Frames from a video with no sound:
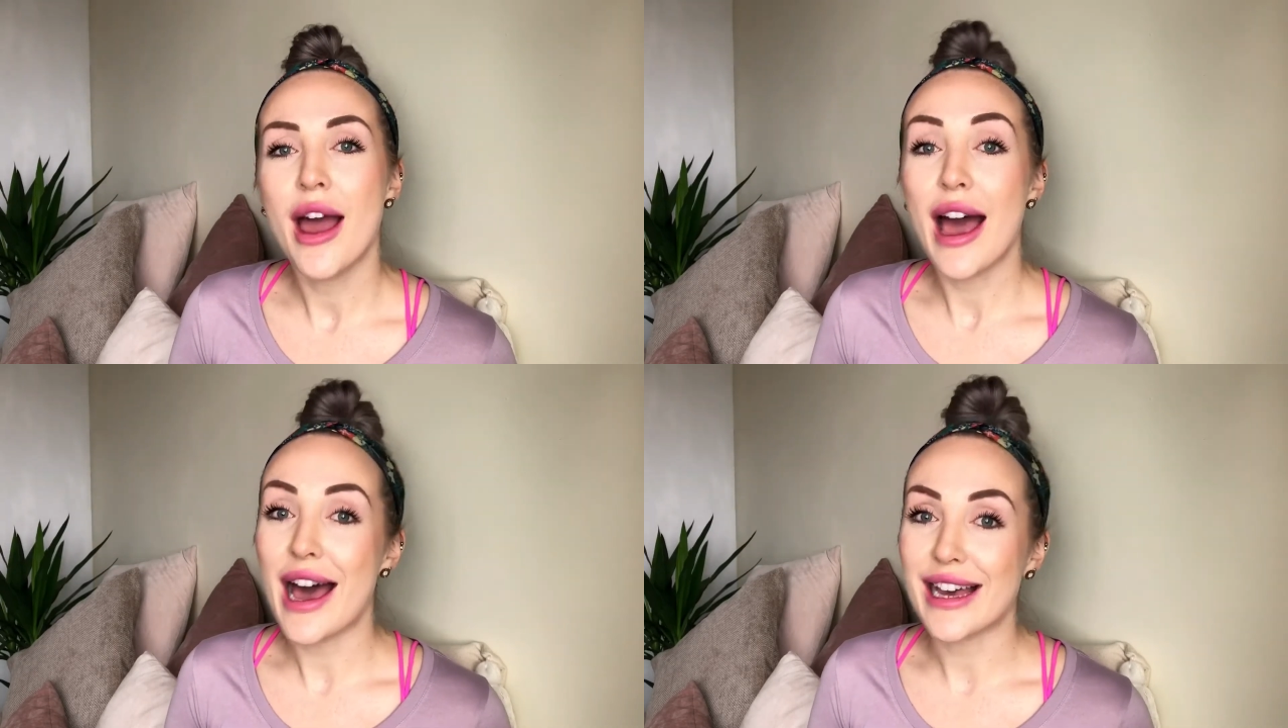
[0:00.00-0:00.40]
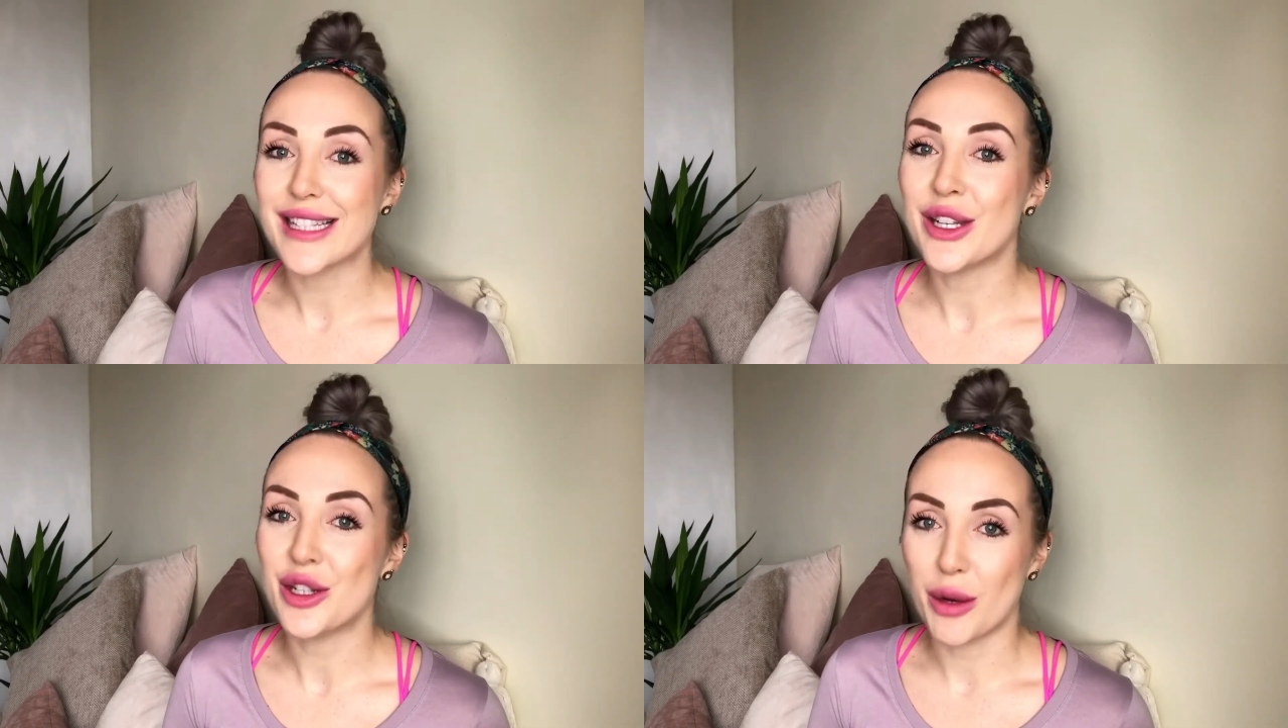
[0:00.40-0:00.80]
as an
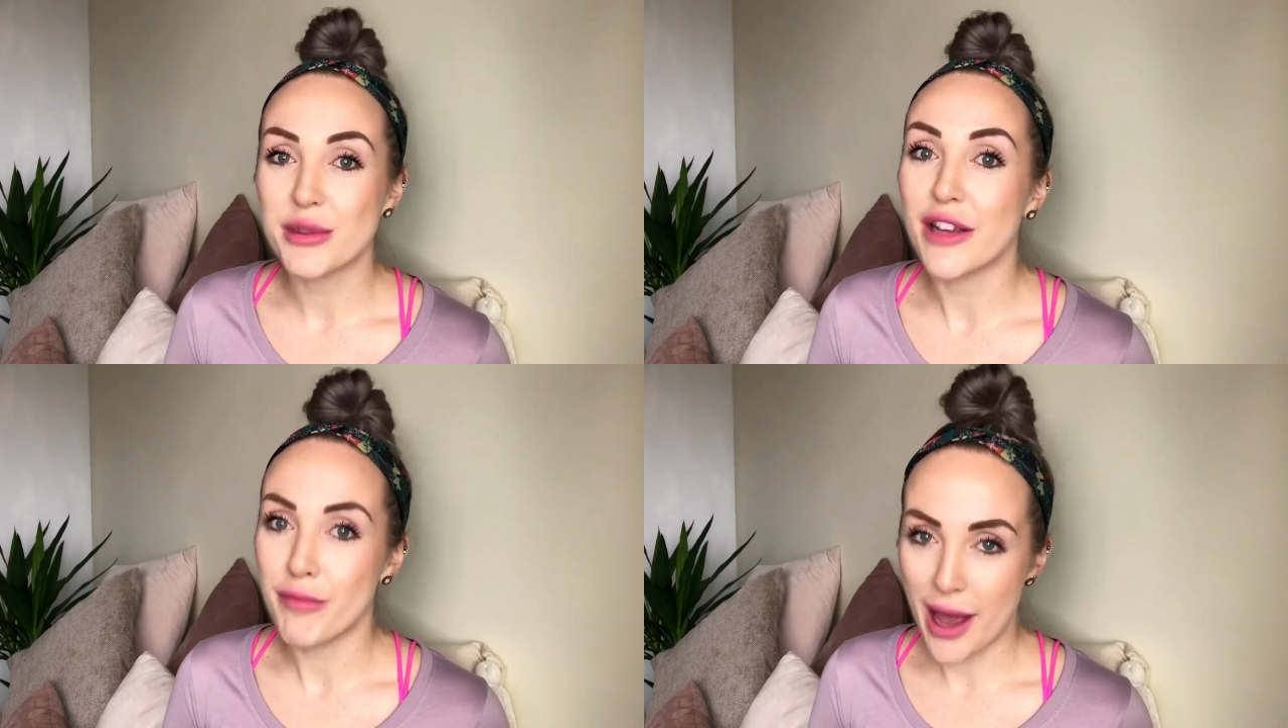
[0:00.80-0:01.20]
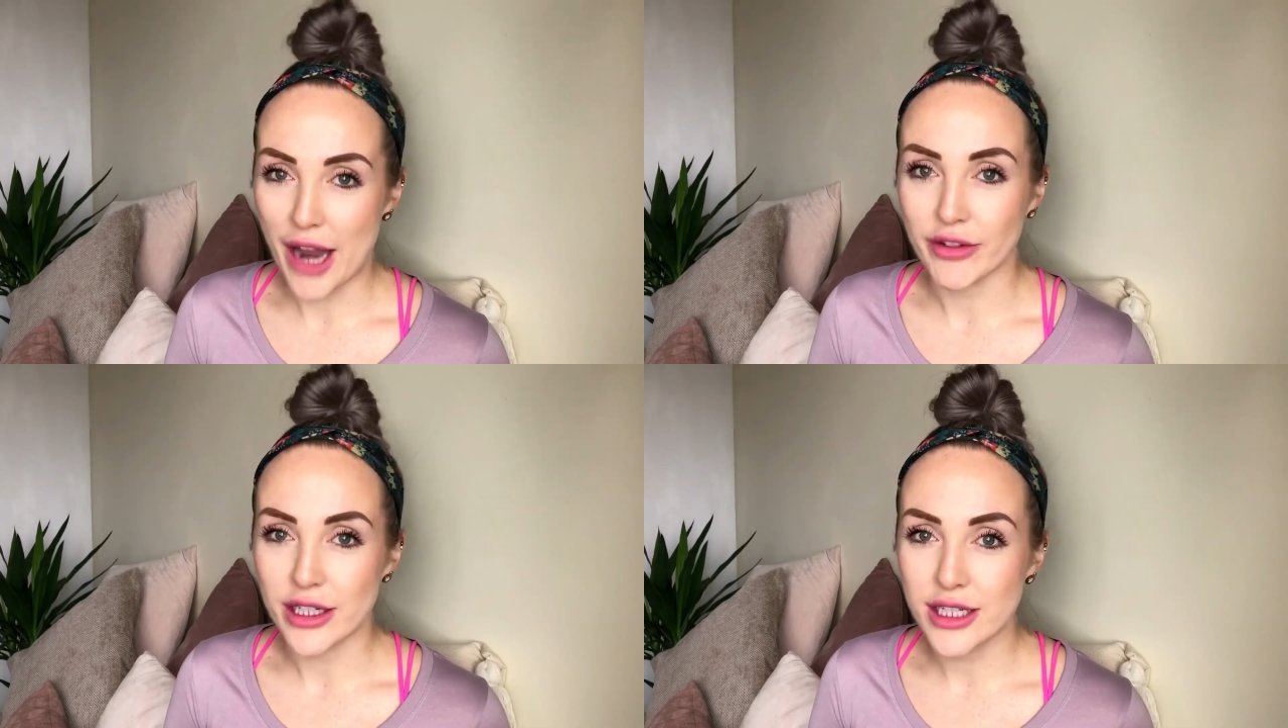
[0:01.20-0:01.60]
adoptive
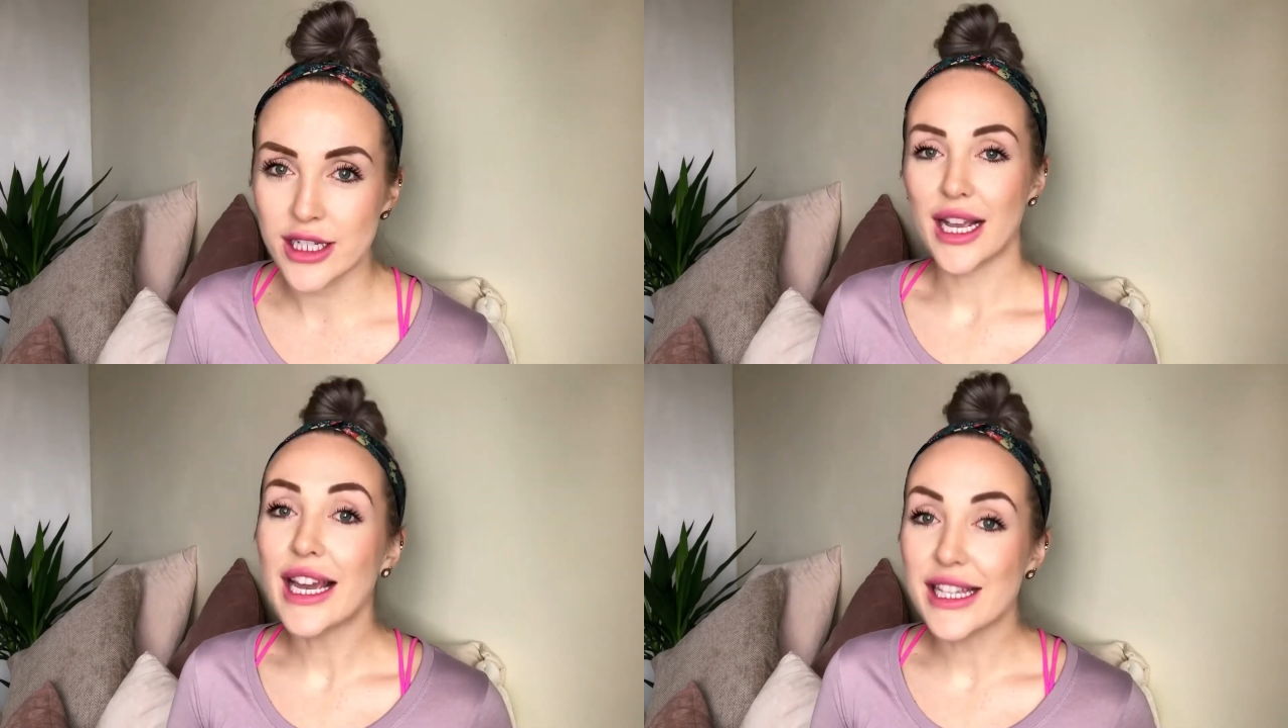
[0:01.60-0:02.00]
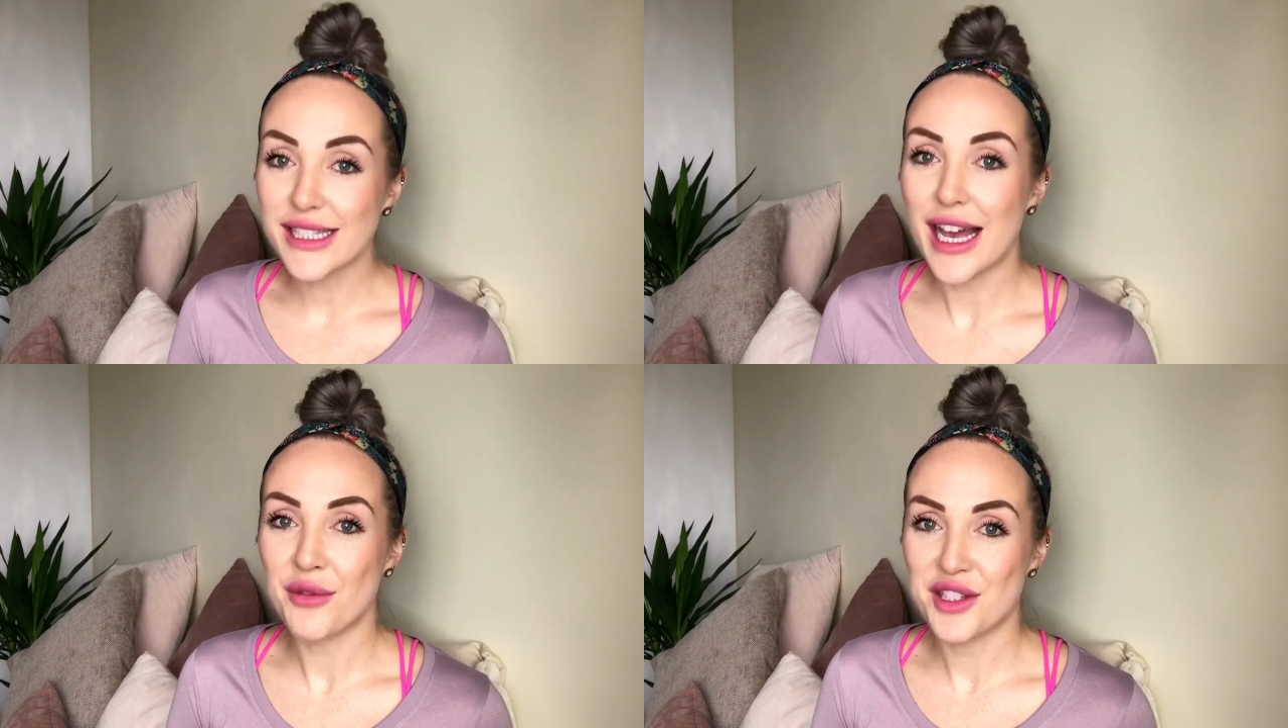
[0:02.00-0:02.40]
parent. It
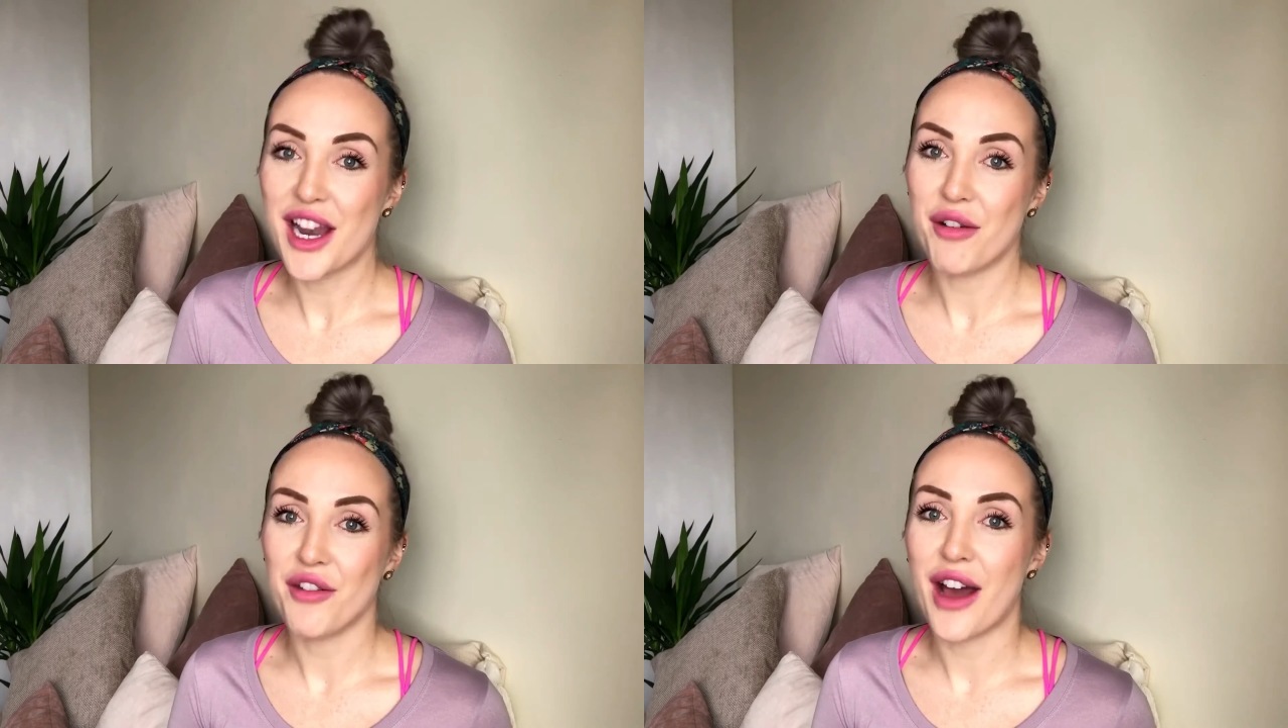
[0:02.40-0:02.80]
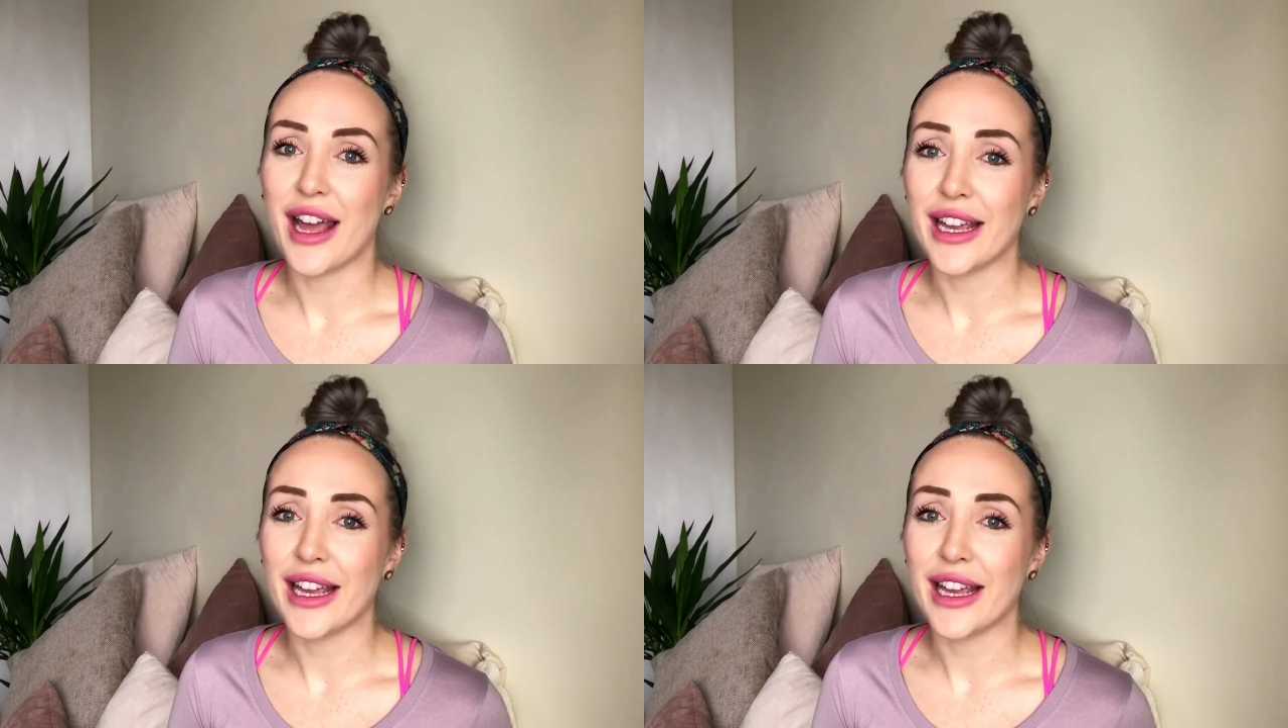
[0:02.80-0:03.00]
sounds terrifying,